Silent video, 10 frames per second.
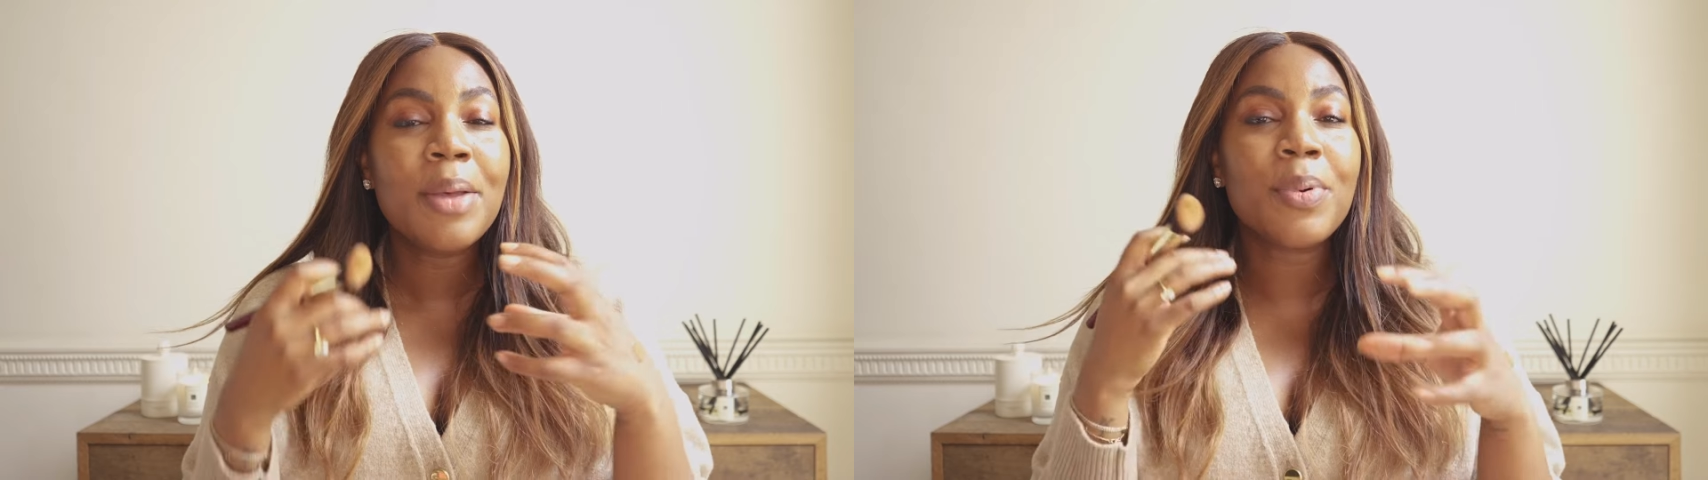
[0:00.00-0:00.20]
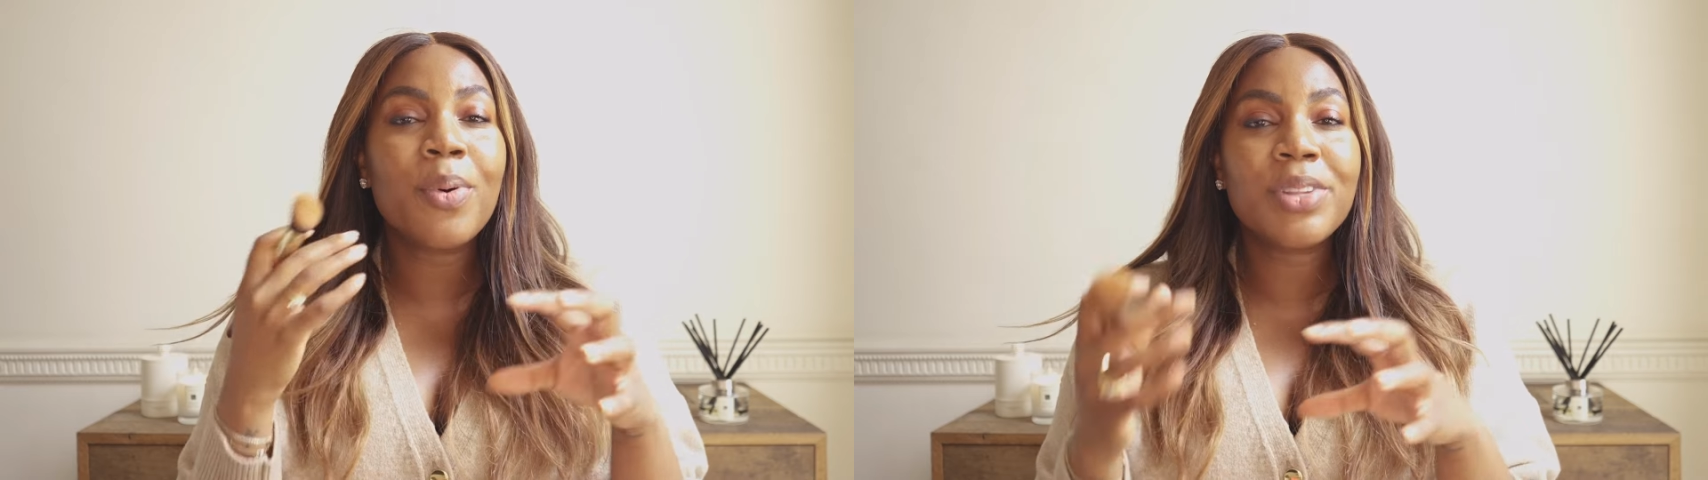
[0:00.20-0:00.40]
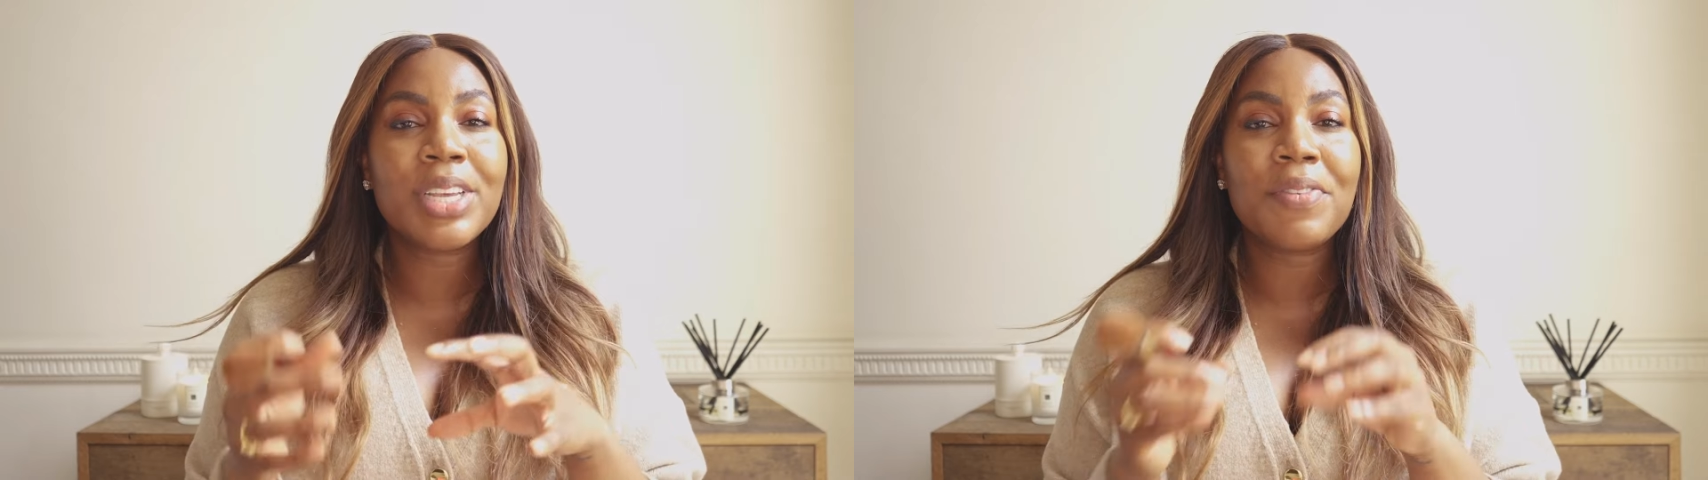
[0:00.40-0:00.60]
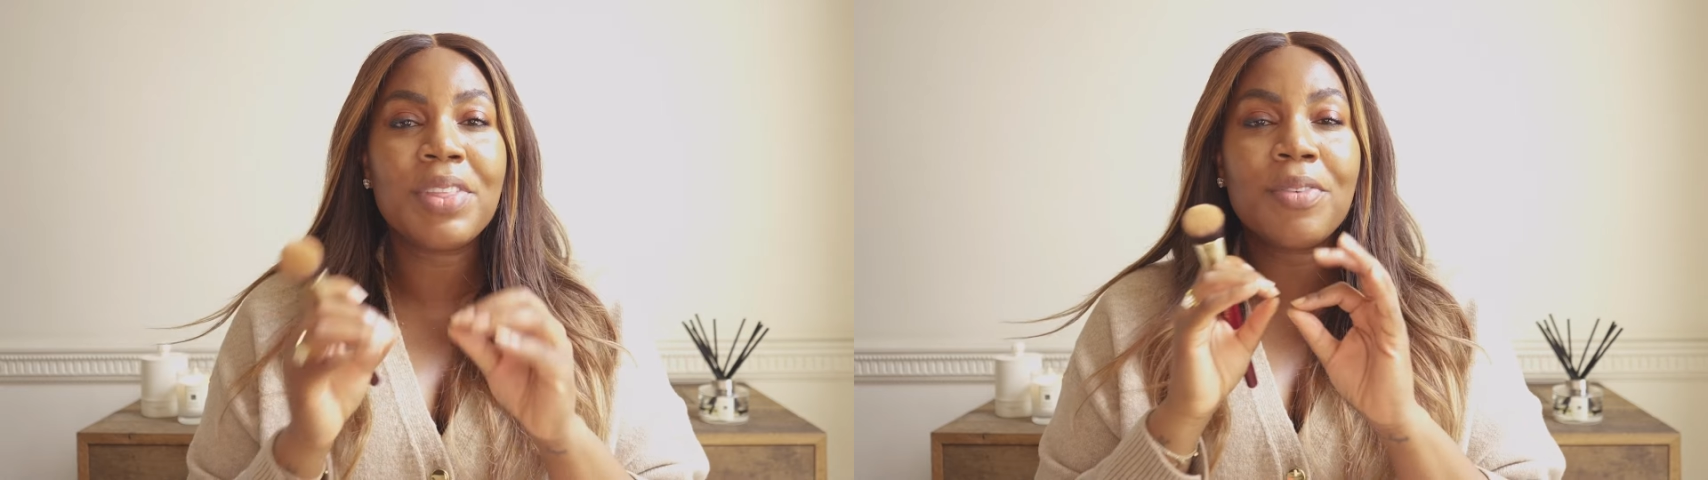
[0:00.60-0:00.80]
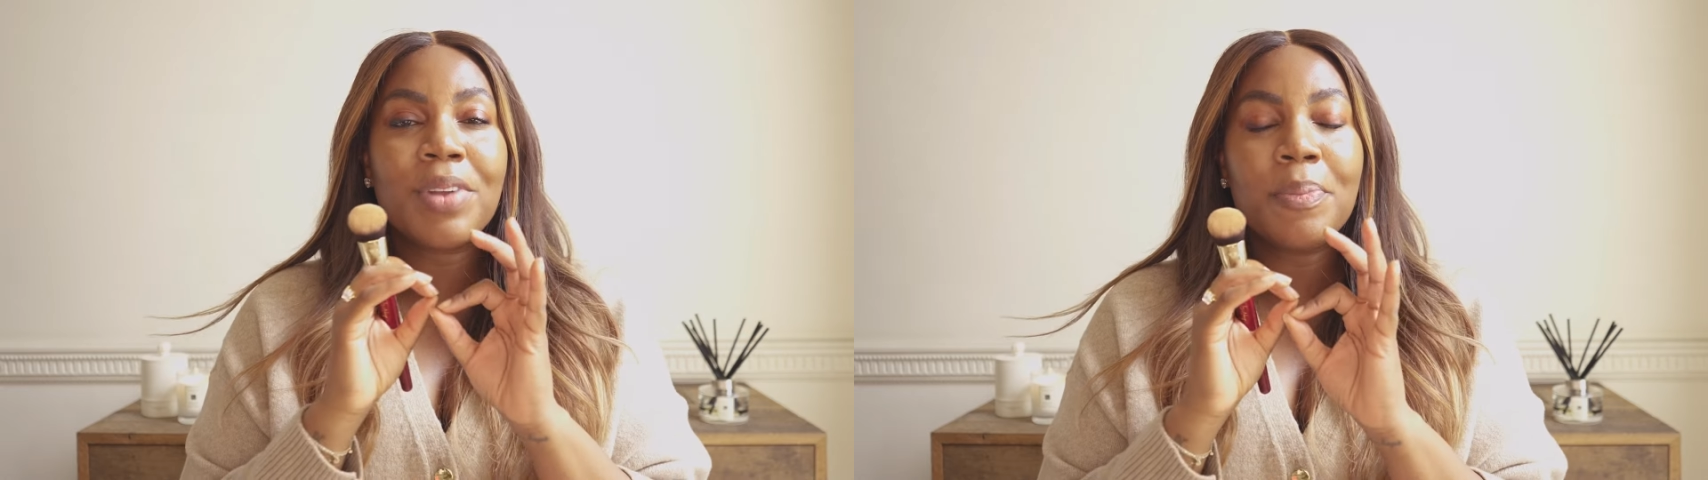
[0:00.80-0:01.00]
but also give
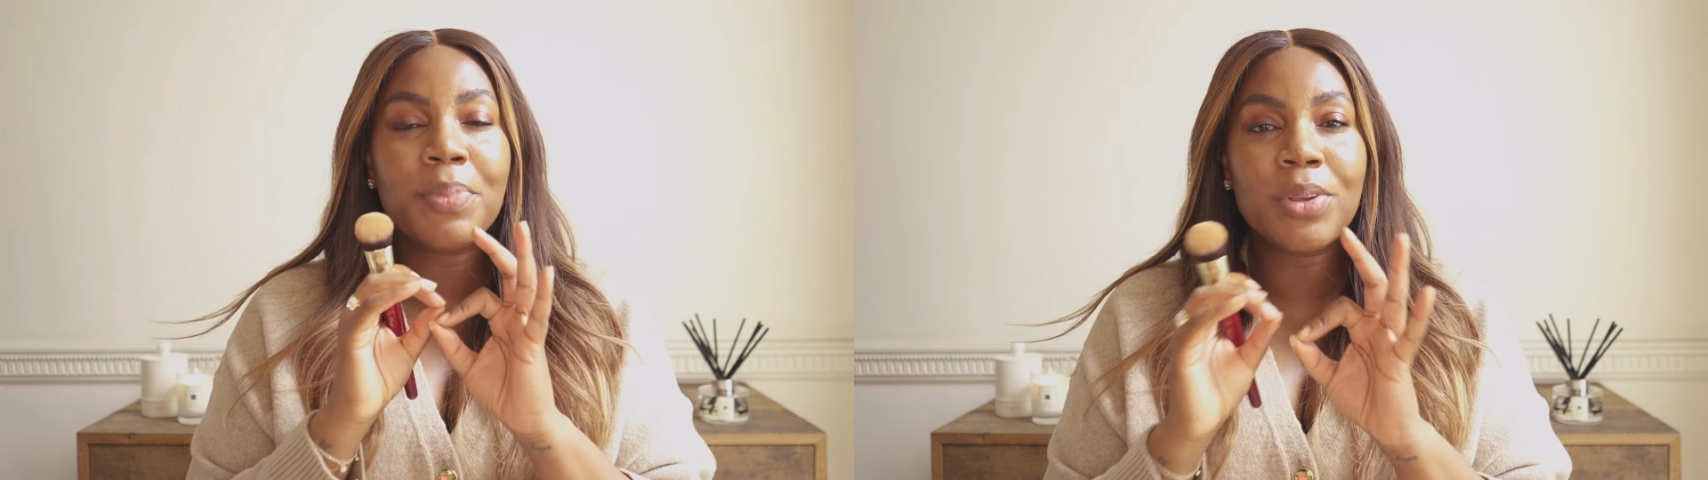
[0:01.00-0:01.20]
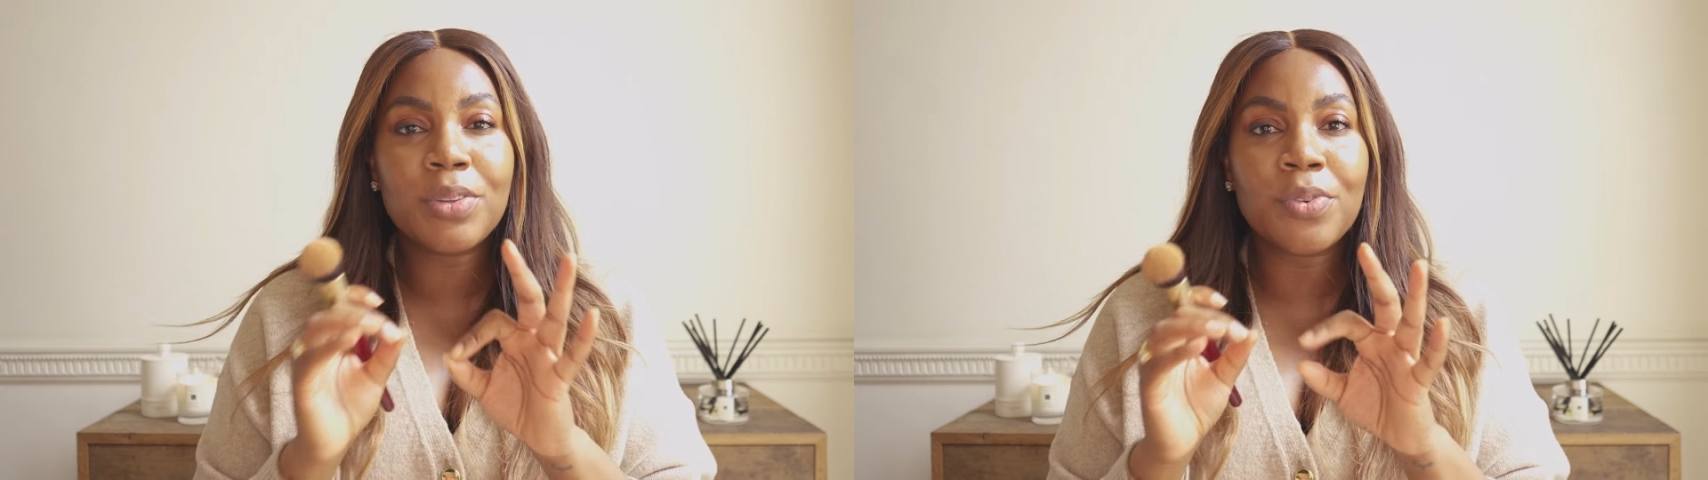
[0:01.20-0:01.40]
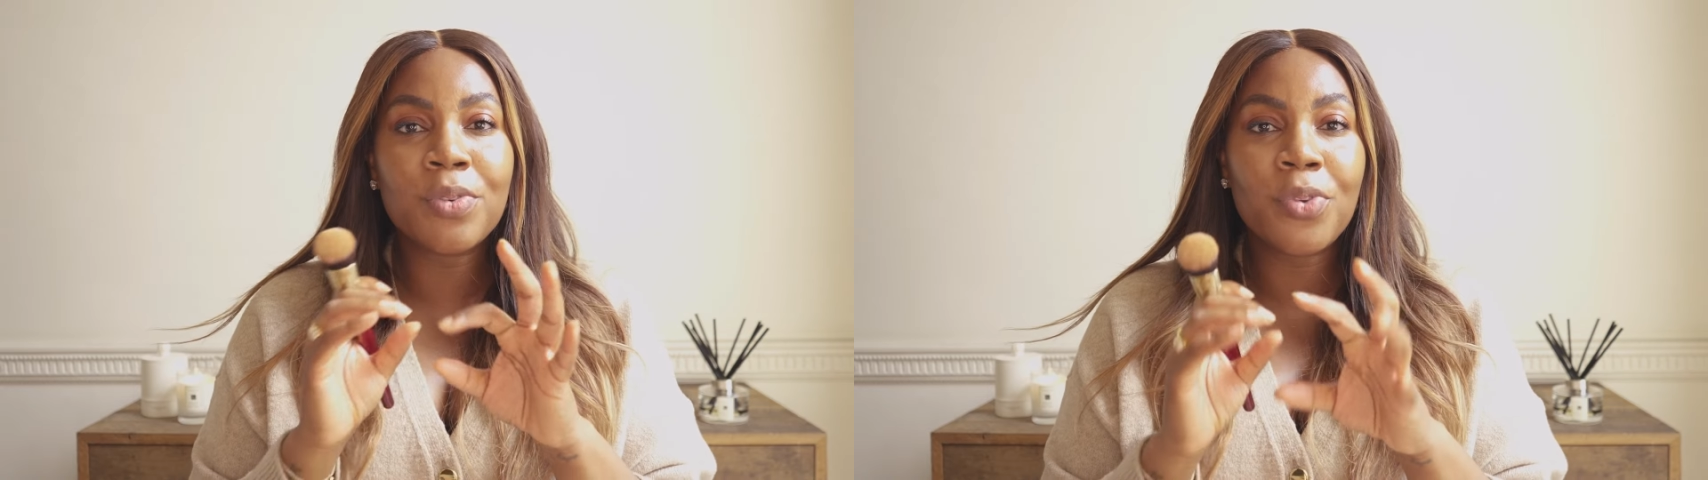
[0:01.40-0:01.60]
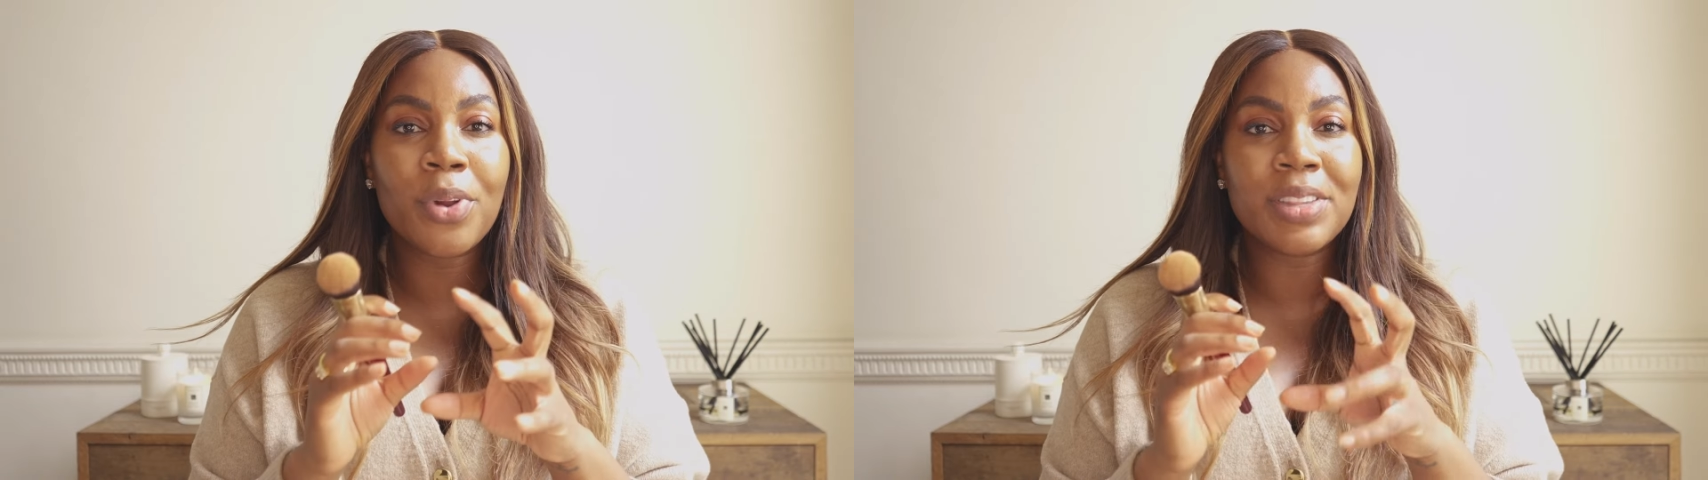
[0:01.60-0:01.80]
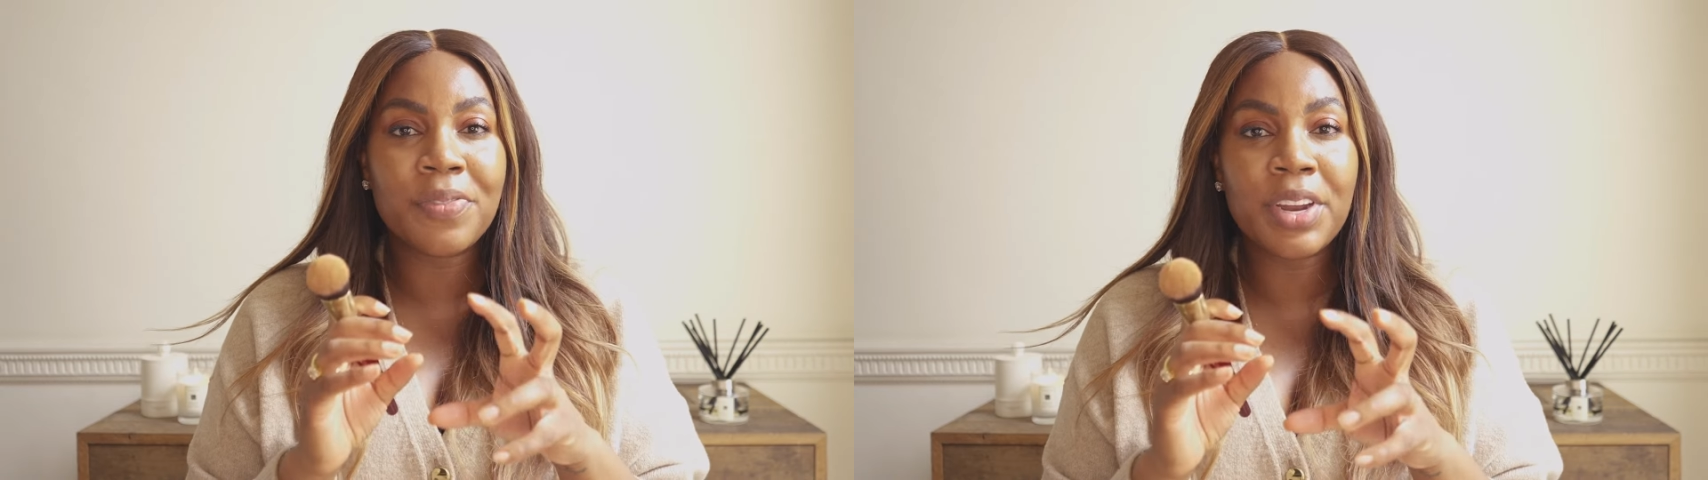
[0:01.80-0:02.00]
you that really beautiful
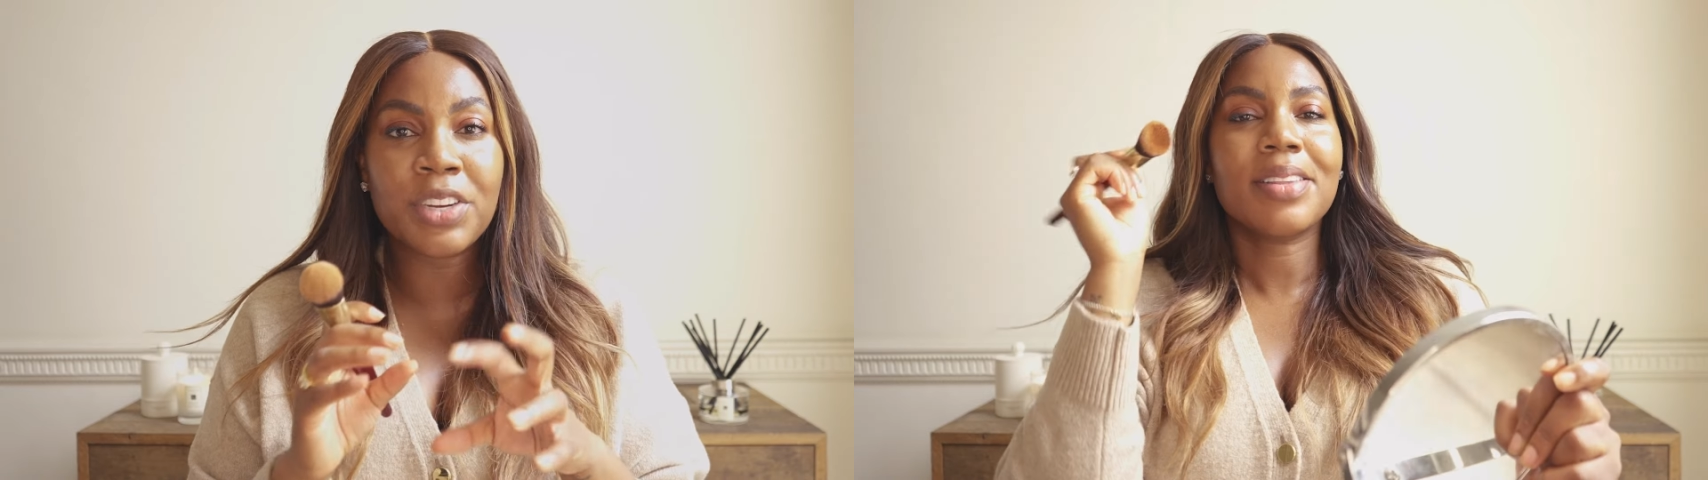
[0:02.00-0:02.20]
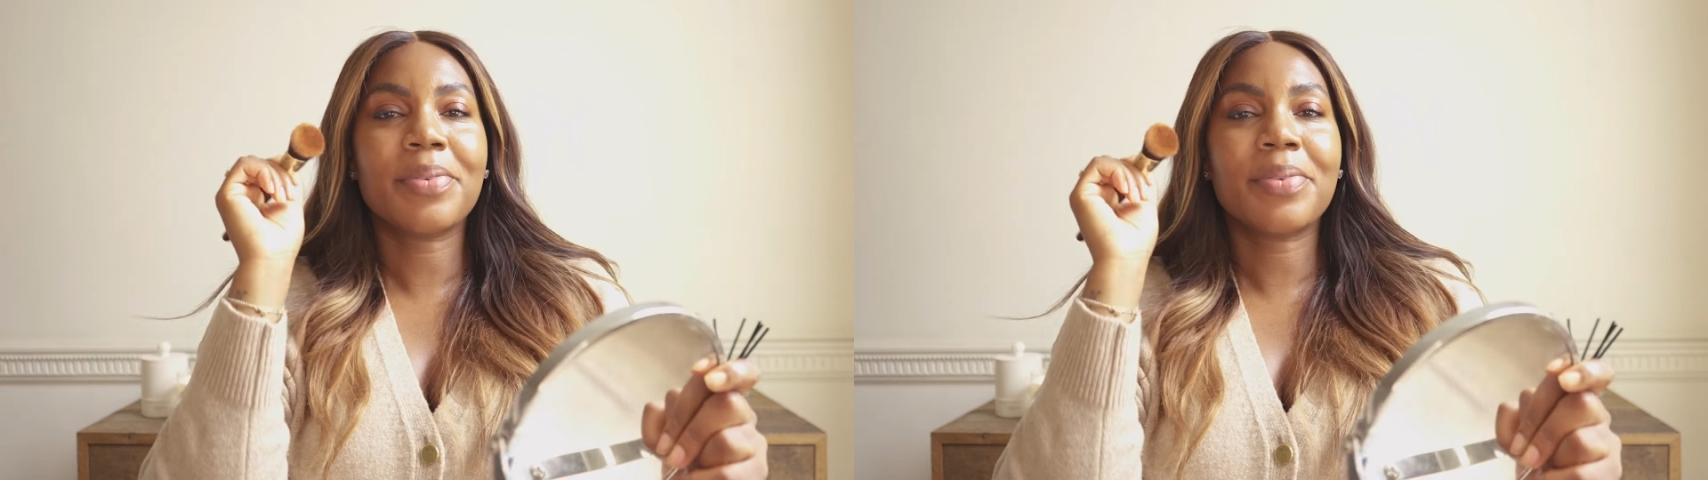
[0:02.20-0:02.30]
flawless finish.